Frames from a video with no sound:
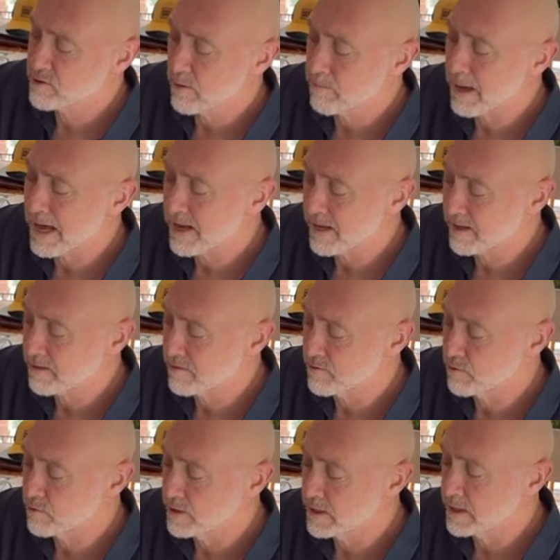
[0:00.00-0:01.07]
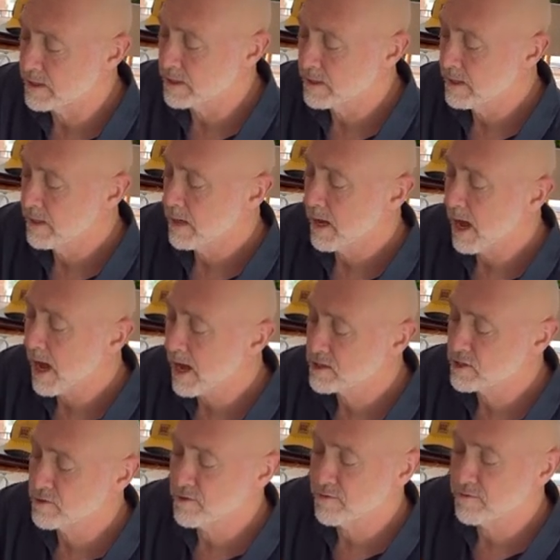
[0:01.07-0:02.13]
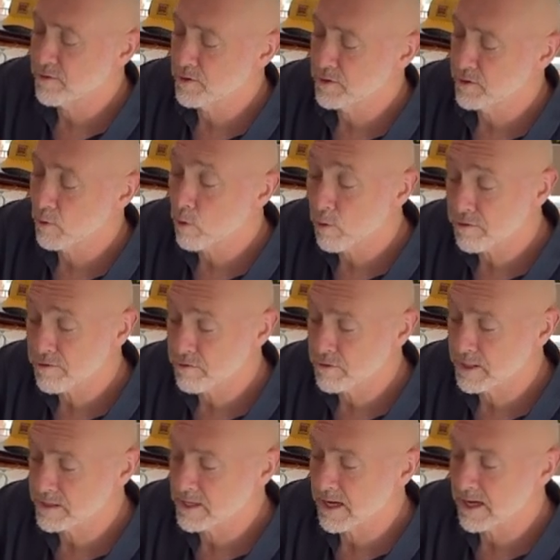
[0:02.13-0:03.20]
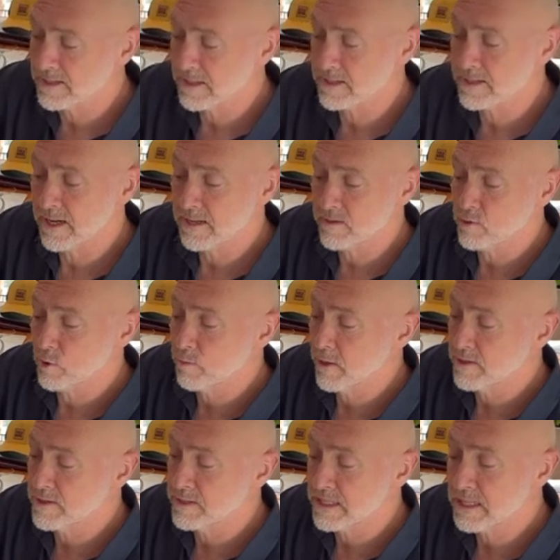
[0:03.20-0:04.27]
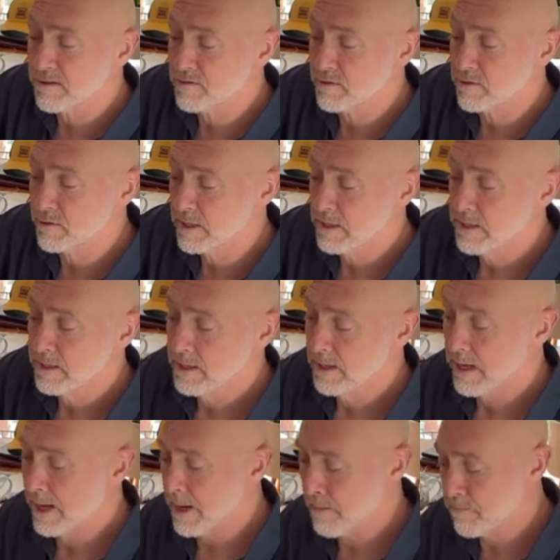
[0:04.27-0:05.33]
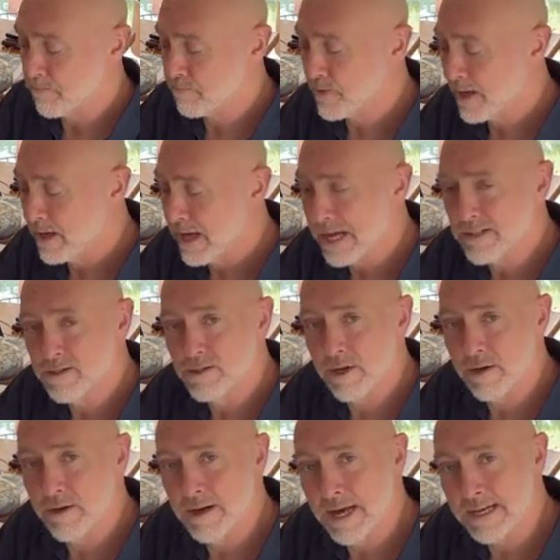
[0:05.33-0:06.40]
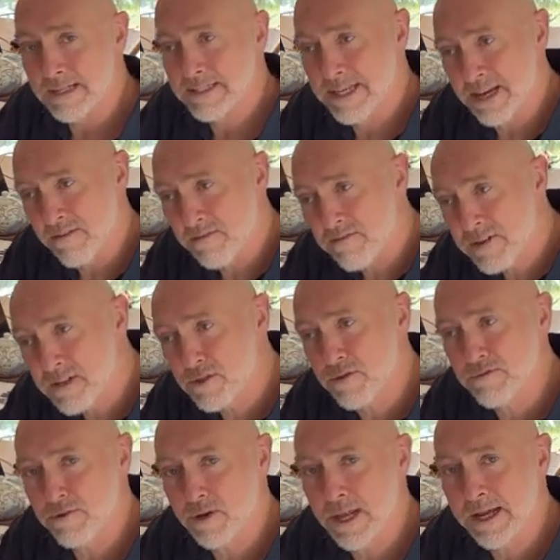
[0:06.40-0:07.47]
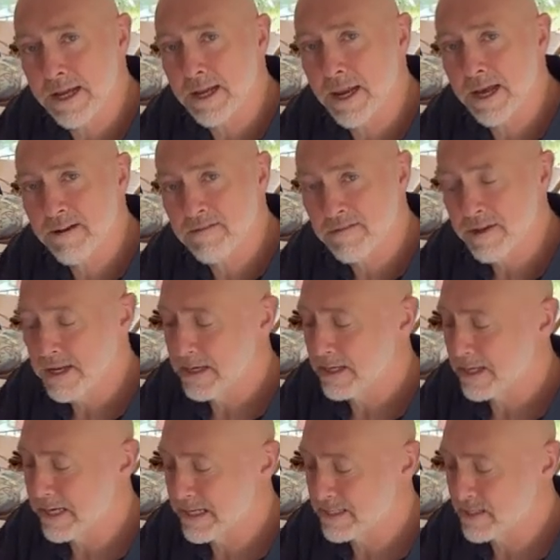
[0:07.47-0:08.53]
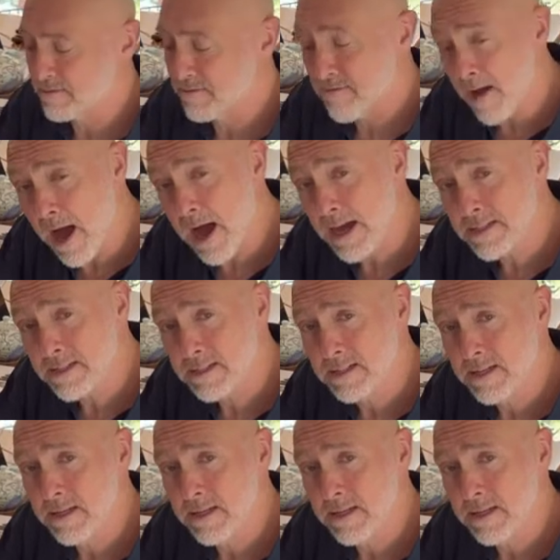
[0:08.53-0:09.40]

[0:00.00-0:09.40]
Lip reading: padding through the arch of the foot or through the tongue. The tongue's almost see-through. And so, as I said, it fits your foot like a glove. It's fast.